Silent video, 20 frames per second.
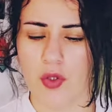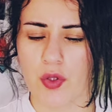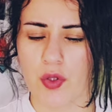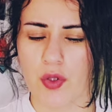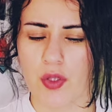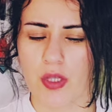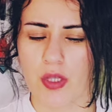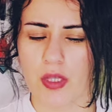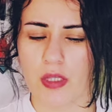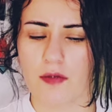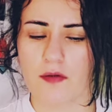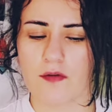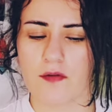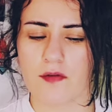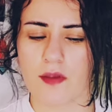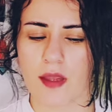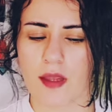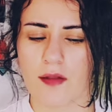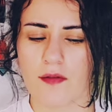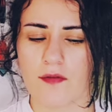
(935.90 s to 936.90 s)

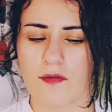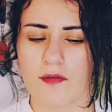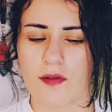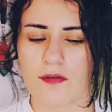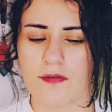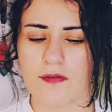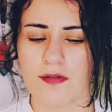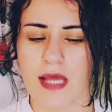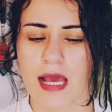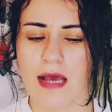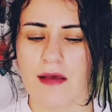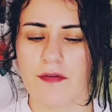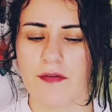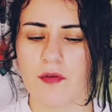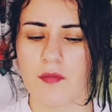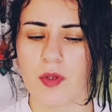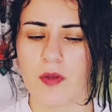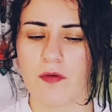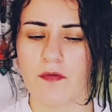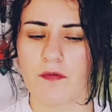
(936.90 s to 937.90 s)
it doesn't have to
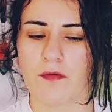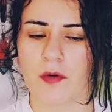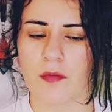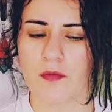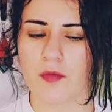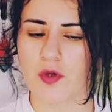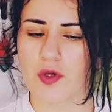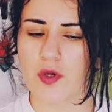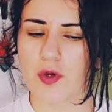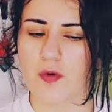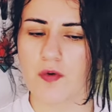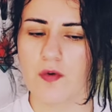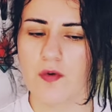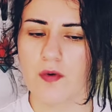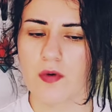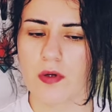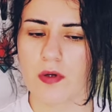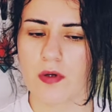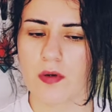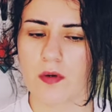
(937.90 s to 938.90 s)
be from you
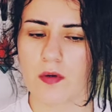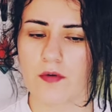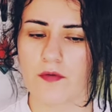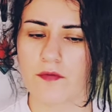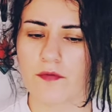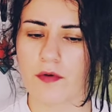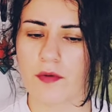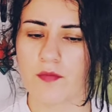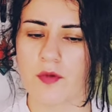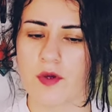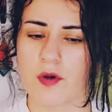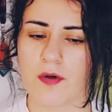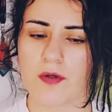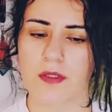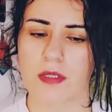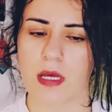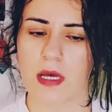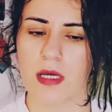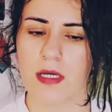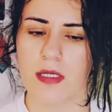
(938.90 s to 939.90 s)
or from your
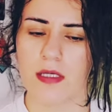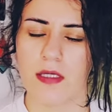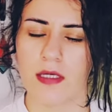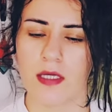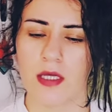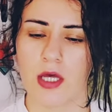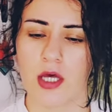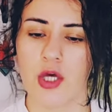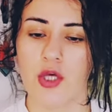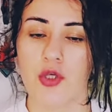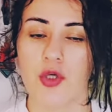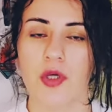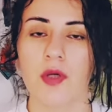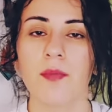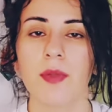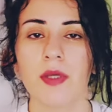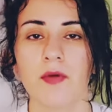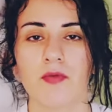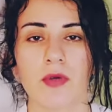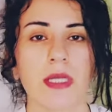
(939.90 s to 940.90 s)
side. You could
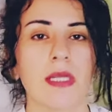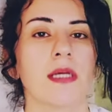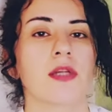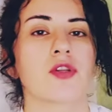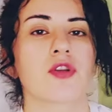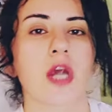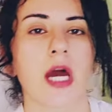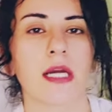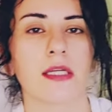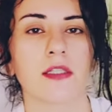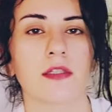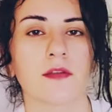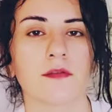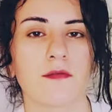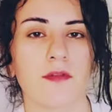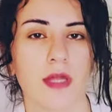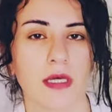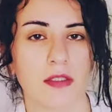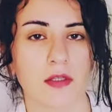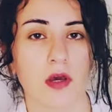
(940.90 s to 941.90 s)
be really attractive
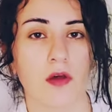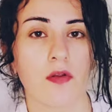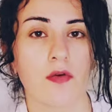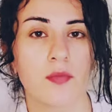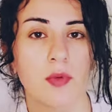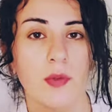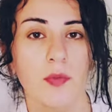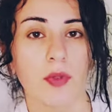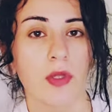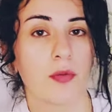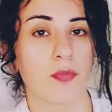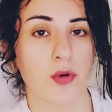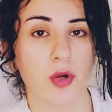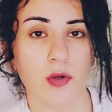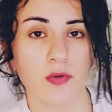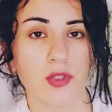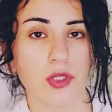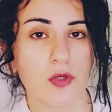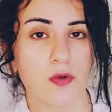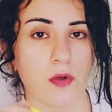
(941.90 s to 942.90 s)
that other people
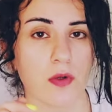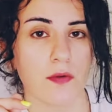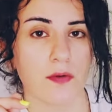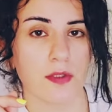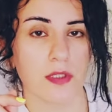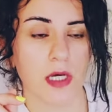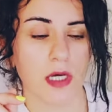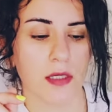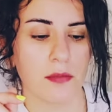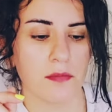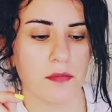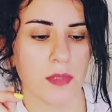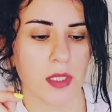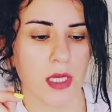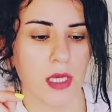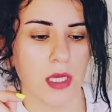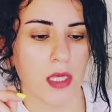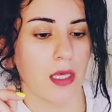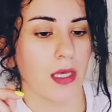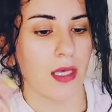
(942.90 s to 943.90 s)
approach you all the time.
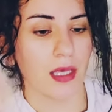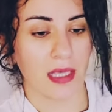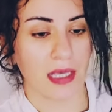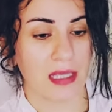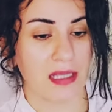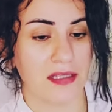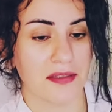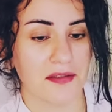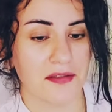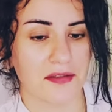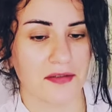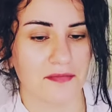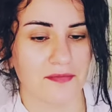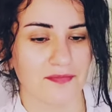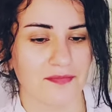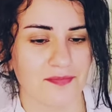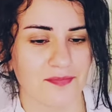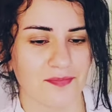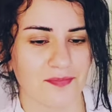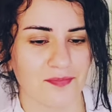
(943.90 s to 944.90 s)
And
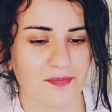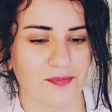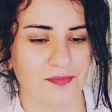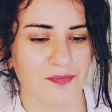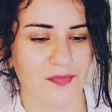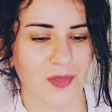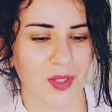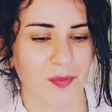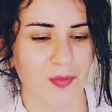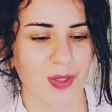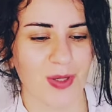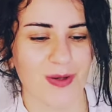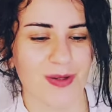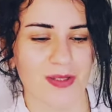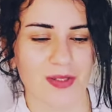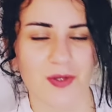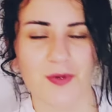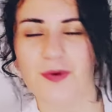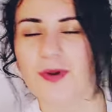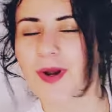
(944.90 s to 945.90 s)

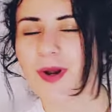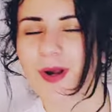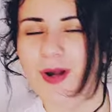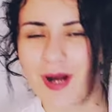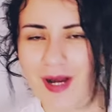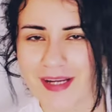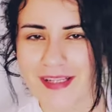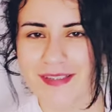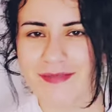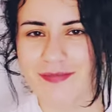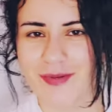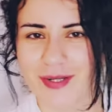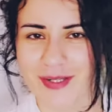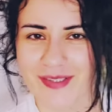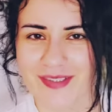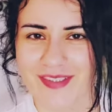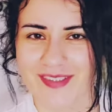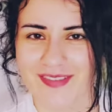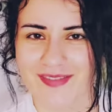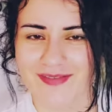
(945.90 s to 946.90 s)
because you're a kind
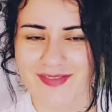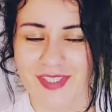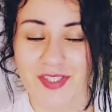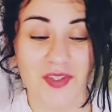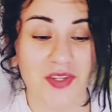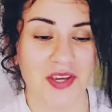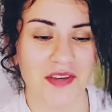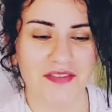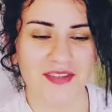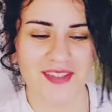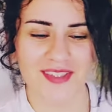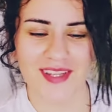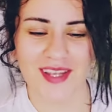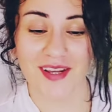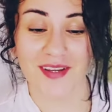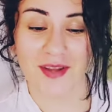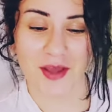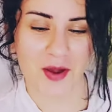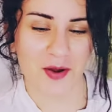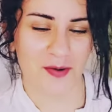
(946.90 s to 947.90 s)
person, you never say
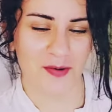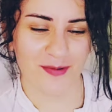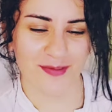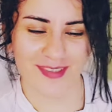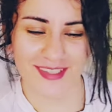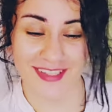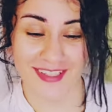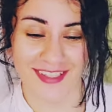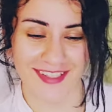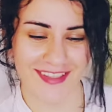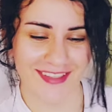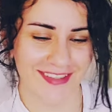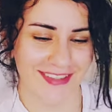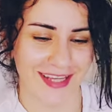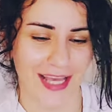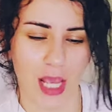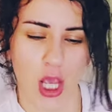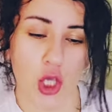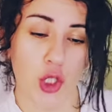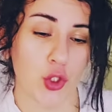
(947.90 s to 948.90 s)
no.
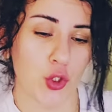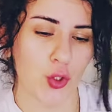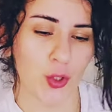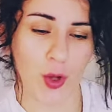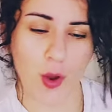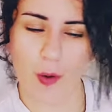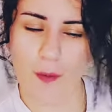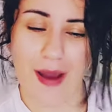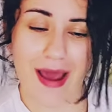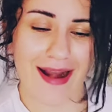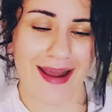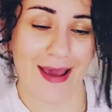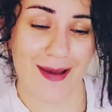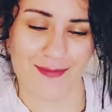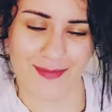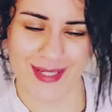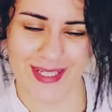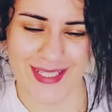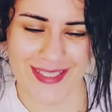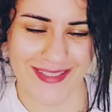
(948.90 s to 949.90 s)
You know what I
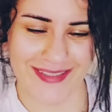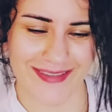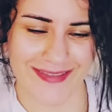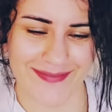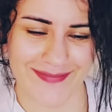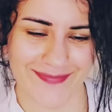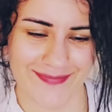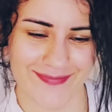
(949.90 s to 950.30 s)
mean?